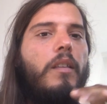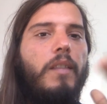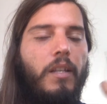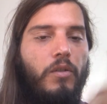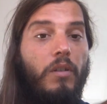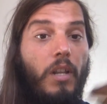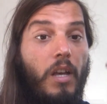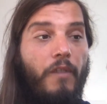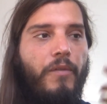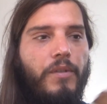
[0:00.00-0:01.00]
then your
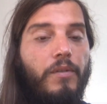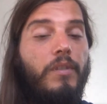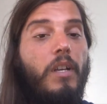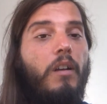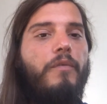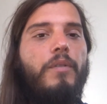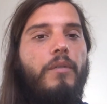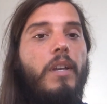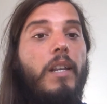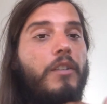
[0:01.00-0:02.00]
love for yourself, your
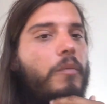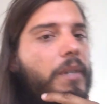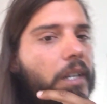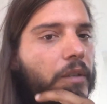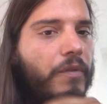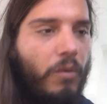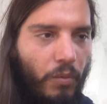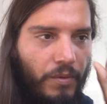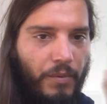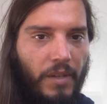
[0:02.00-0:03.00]
electromagnetic field
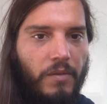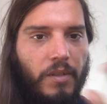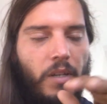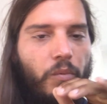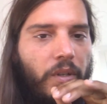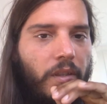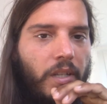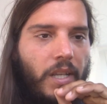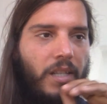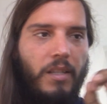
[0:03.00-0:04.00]
would resonate with
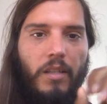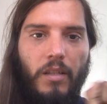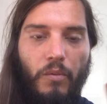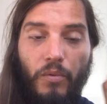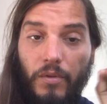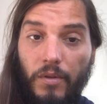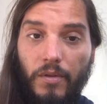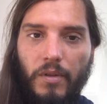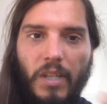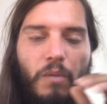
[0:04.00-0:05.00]
it, and then it would
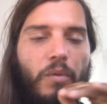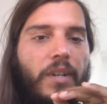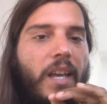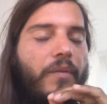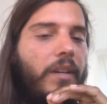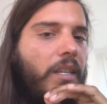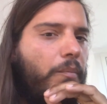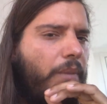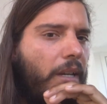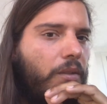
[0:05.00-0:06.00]
just it won't have an
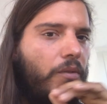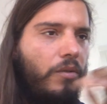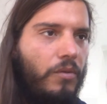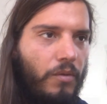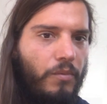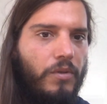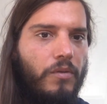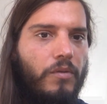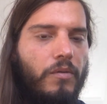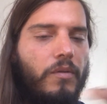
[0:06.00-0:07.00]
impact on you. It would
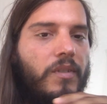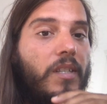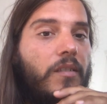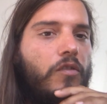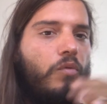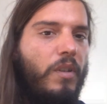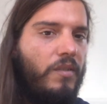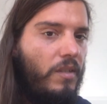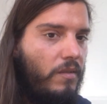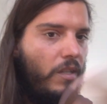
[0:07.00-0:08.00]
just ceases to
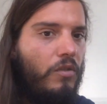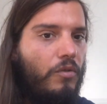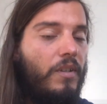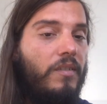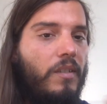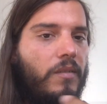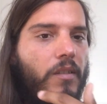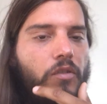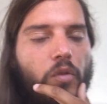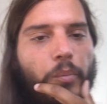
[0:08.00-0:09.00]
exist in your
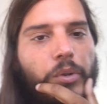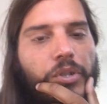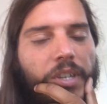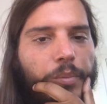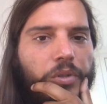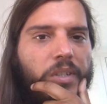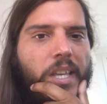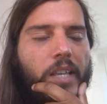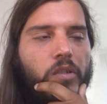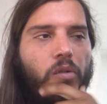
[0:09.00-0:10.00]
existence, your perception. It
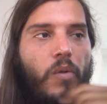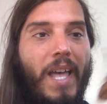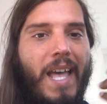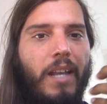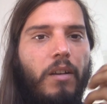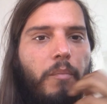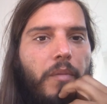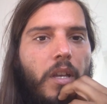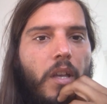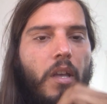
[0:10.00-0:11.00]
has no add
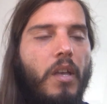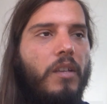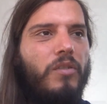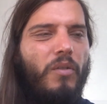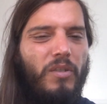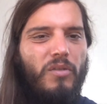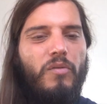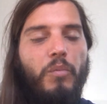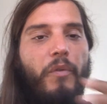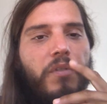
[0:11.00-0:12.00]
up, so it
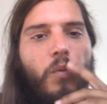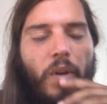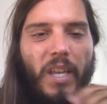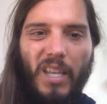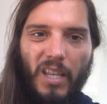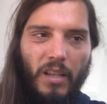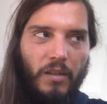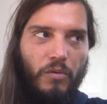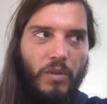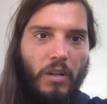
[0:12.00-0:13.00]
just moves away
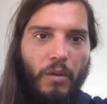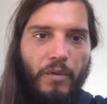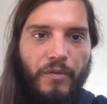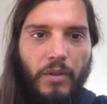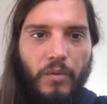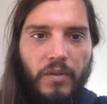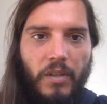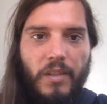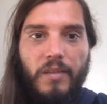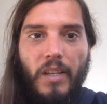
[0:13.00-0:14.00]
into a lower frequency
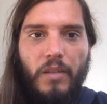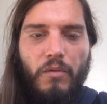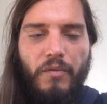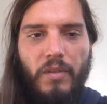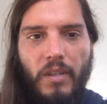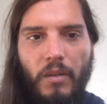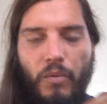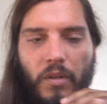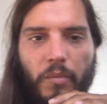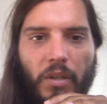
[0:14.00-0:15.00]
and stays over there
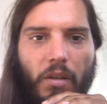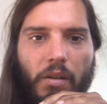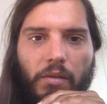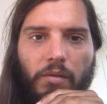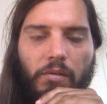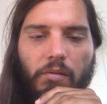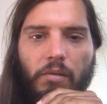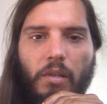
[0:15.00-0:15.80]
where it belongs